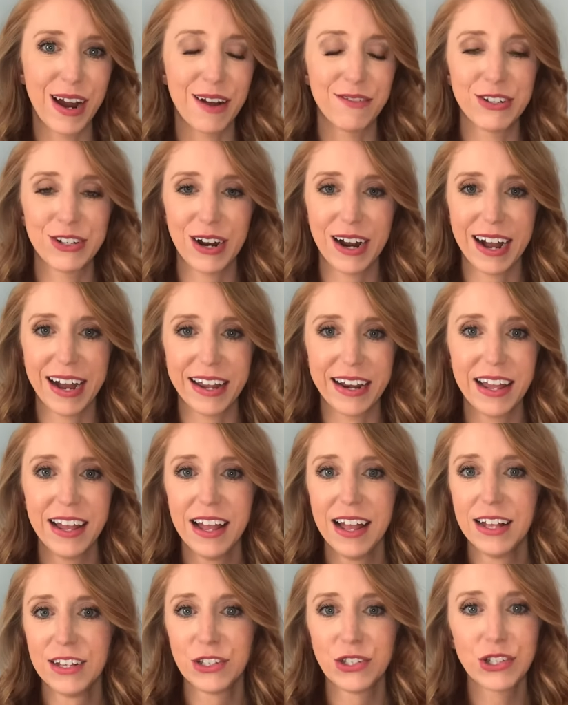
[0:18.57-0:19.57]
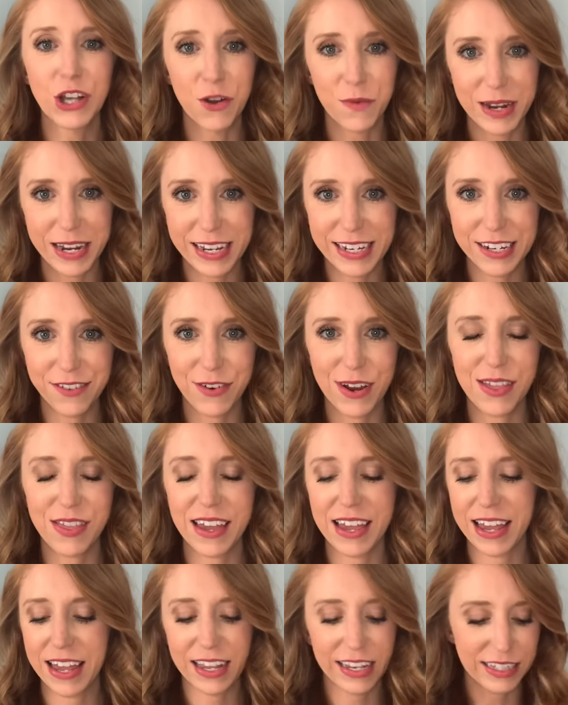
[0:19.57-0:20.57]
I've tried so many different
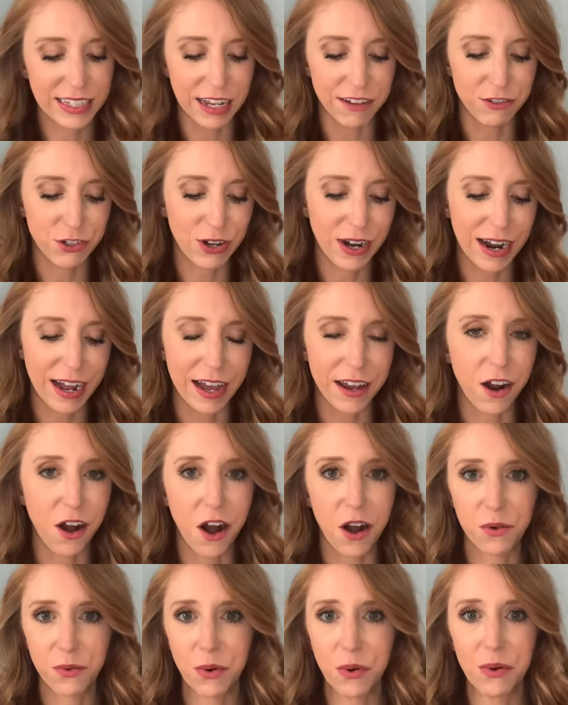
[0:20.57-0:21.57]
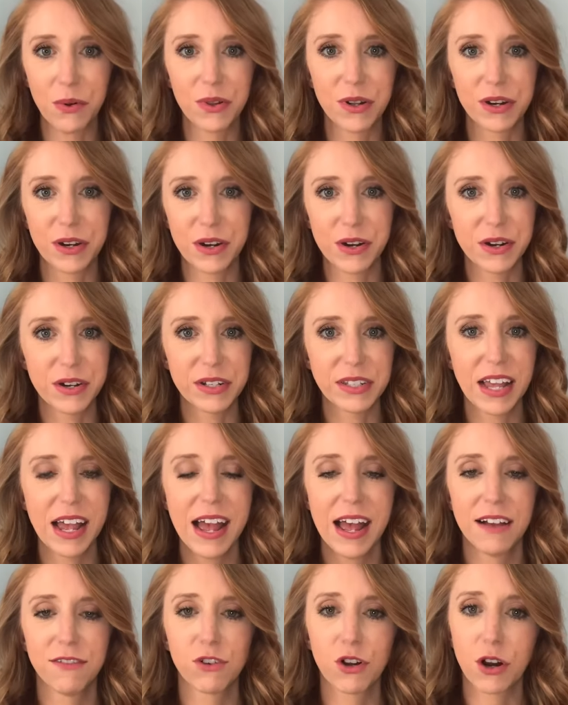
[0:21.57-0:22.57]
things. I've tried hot rollers,
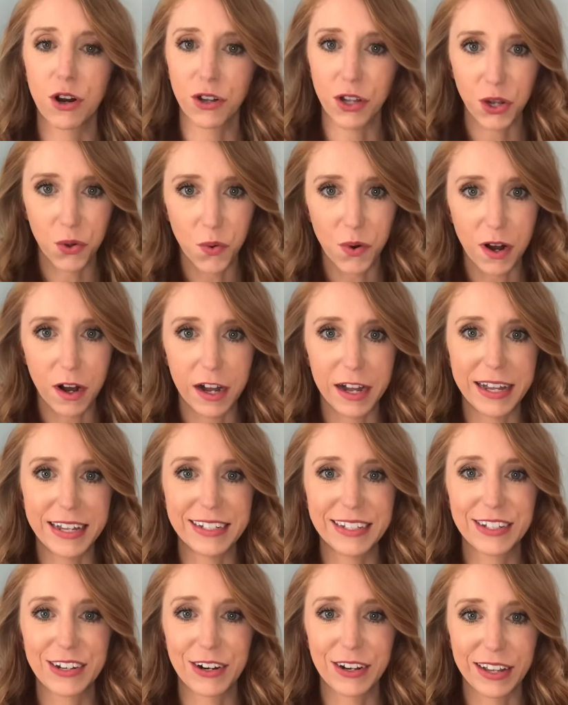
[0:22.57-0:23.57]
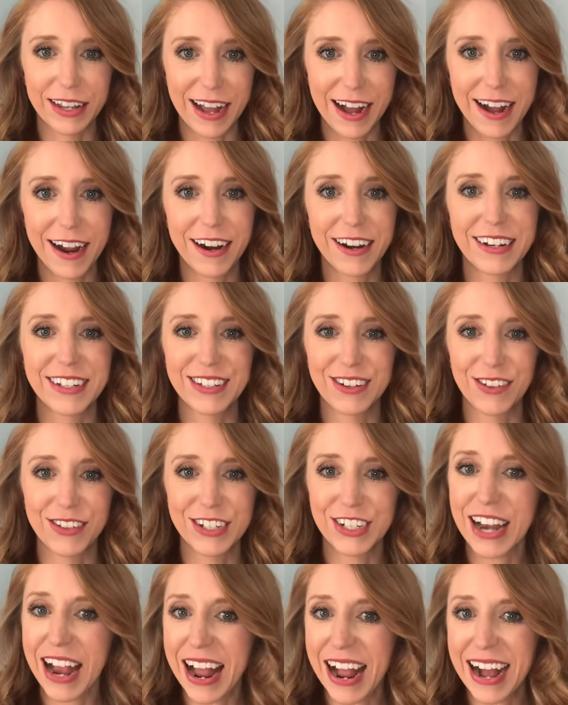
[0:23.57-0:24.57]
curling wands, curling irons, all
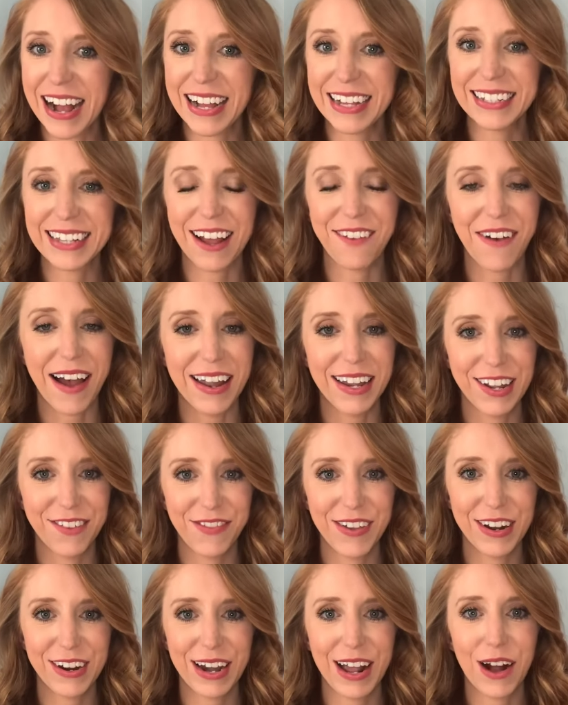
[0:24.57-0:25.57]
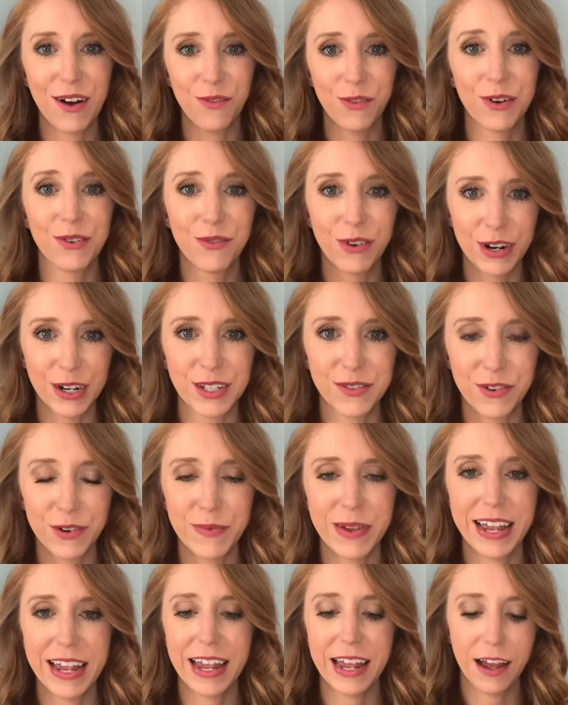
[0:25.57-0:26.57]
the jazz. I finally figured out what worked for
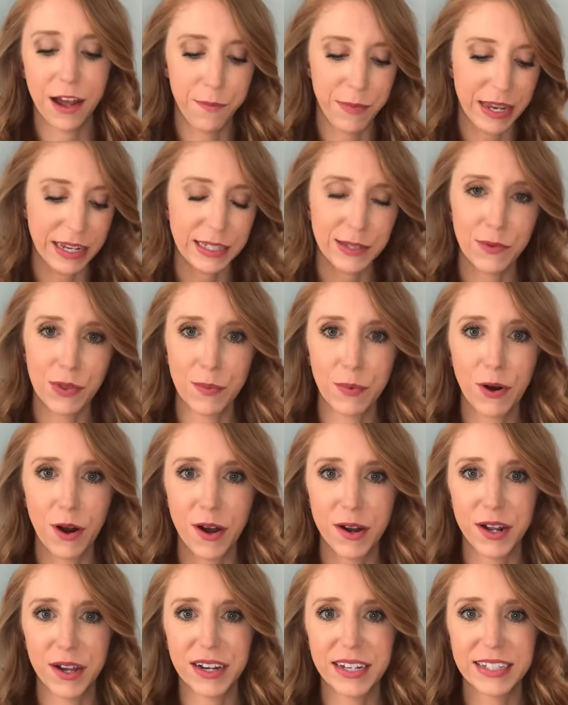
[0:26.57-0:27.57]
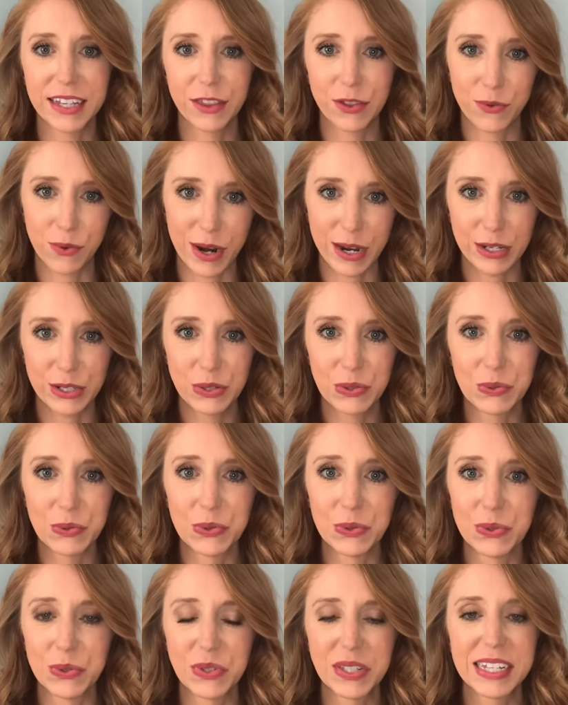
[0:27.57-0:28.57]
me, a mix of the products and the right
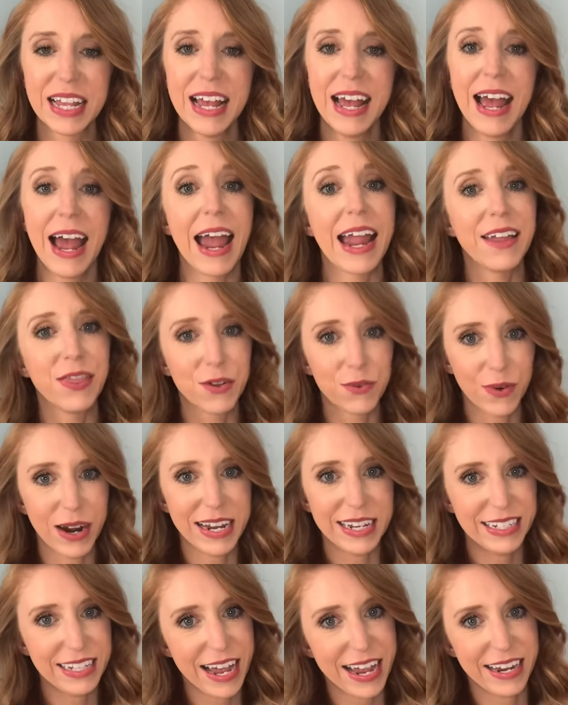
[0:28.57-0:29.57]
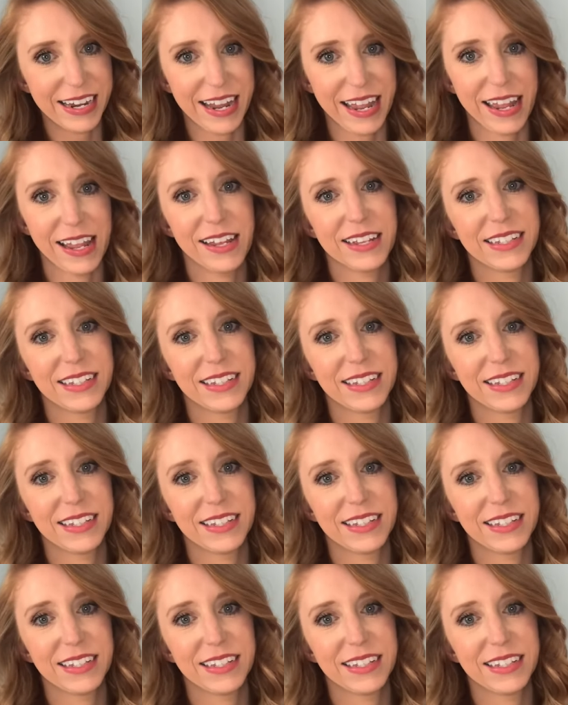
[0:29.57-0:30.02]
tools and the right technique.